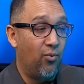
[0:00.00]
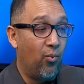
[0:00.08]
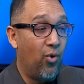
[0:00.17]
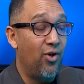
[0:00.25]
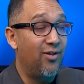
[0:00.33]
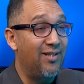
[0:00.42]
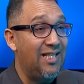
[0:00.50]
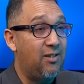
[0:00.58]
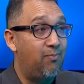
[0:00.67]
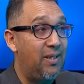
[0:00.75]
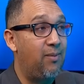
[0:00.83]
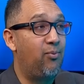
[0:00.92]
what these
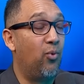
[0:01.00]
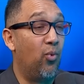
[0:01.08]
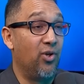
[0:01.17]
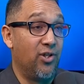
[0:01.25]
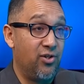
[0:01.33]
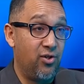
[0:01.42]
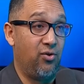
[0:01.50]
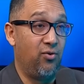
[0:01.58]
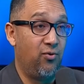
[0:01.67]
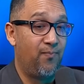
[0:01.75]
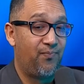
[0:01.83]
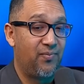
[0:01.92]
people want to
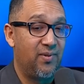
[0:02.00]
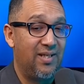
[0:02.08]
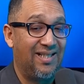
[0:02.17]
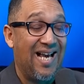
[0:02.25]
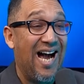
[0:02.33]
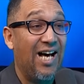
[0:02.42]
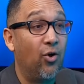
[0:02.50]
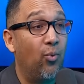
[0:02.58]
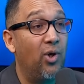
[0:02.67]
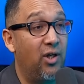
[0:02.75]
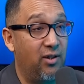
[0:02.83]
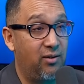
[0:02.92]
do cannot
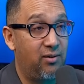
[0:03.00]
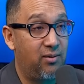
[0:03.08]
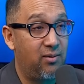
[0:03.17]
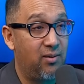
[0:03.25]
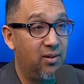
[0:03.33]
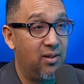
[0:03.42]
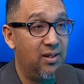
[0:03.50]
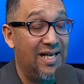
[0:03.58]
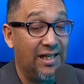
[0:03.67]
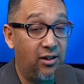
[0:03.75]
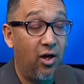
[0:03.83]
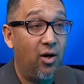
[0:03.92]
work.
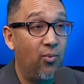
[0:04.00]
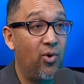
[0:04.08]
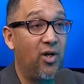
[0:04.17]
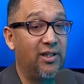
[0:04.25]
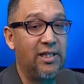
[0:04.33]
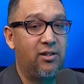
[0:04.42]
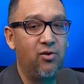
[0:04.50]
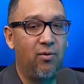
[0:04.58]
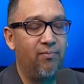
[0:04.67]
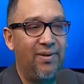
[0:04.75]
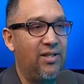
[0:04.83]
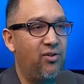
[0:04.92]
It can't work. It's
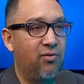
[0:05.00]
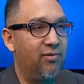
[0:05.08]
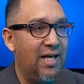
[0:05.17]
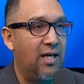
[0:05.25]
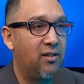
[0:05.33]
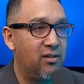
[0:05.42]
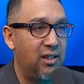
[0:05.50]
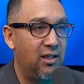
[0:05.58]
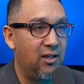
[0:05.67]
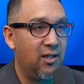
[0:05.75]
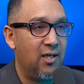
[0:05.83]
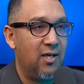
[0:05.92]
not based on
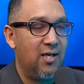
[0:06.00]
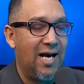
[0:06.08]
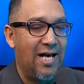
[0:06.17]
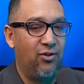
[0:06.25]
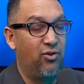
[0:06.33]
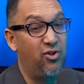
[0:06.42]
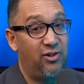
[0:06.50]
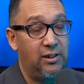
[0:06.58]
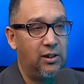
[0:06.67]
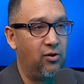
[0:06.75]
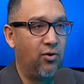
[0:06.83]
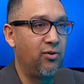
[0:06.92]
reality. And not just in
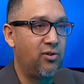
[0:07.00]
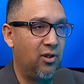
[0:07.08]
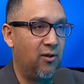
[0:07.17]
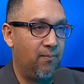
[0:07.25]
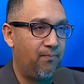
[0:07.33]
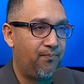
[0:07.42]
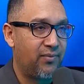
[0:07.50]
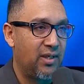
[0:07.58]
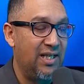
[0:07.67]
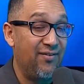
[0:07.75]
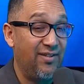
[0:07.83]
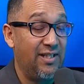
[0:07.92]
the long term,
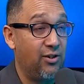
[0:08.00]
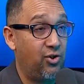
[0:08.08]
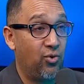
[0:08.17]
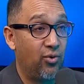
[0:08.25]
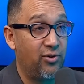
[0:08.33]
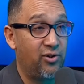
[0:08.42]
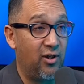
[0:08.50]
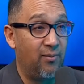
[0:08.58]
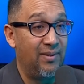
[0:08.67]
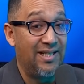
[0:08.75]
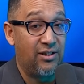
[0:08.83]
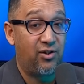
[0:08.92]
even in the short
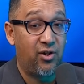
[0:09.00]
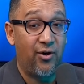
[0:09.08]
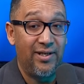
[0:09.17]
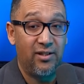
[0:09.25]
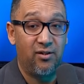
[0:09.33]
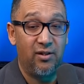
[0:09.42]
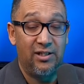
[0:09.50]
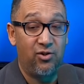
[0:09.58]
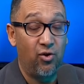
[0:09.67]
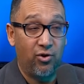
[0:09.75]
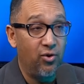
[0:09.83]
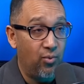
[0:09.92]
term, it's
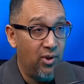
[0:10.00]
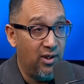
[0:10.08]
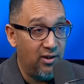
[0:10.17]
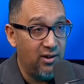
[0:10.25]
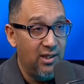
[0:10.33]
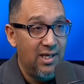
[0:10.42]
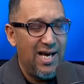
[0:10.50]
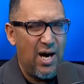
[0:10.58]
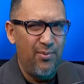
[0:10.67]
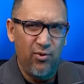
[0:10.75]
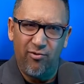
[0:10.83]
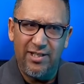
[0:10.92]
not going to work.
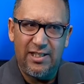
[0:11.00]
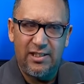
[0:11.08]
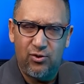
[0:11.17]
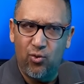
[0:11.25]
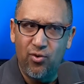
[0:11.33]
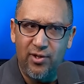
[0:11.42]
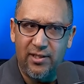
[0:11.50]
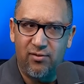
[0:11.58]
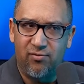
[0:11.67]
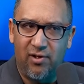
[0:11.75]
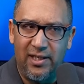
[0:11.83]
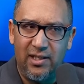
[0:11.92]
And we already saw
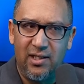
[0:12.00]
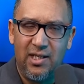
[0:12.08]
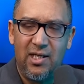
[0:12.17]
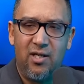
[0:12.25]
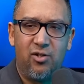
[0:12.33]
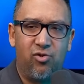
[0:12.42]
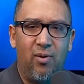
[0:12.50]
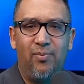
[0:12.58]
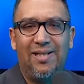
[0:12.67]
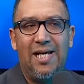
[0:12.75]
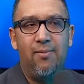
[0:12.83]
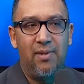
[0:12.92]
this, right?
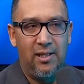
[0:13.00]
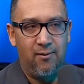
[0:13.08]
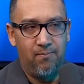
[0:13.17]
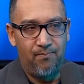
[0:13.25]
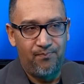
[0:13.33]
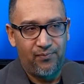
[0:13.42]
Trump came in